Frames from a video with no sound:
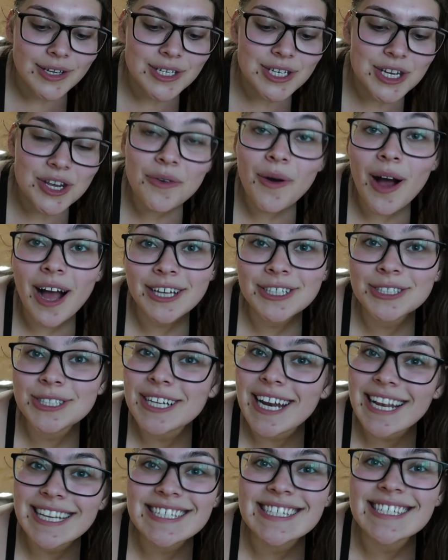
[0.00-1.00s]

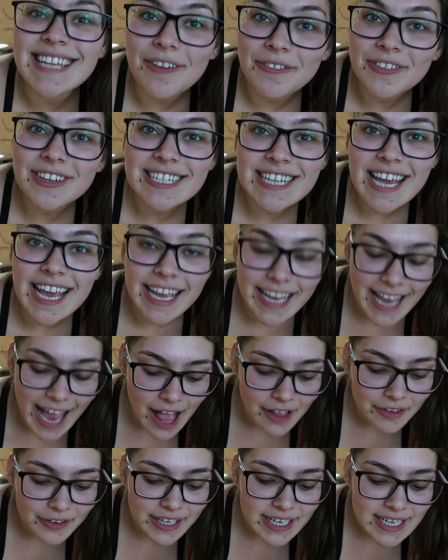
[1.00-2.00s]
278
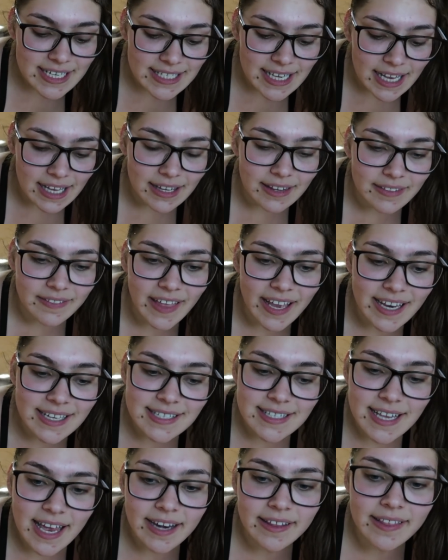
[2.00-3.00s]
calories. They
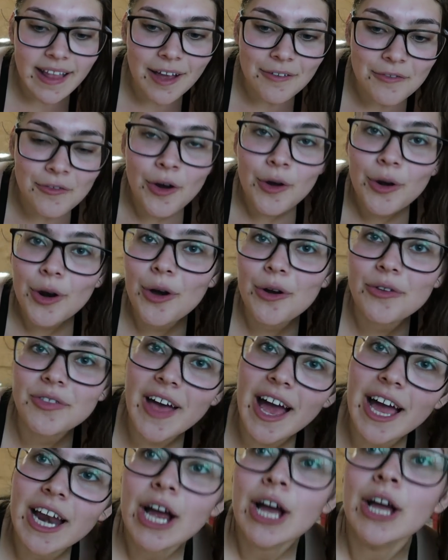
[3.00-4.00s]
said in that photo
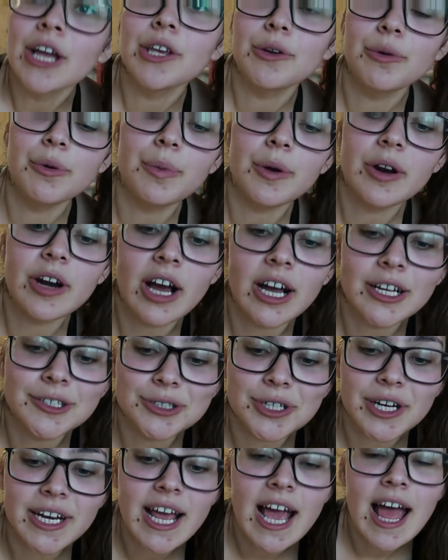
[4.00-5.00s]
that you would burn
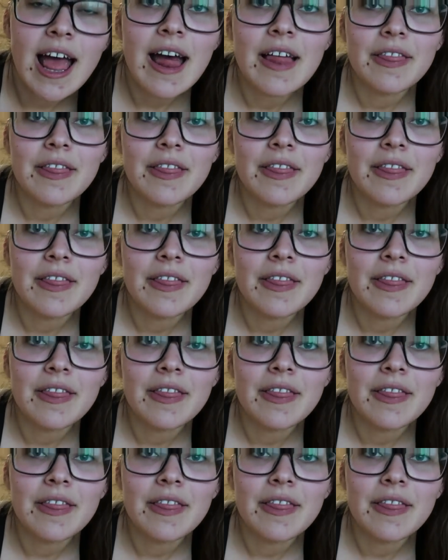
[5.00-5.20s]
100.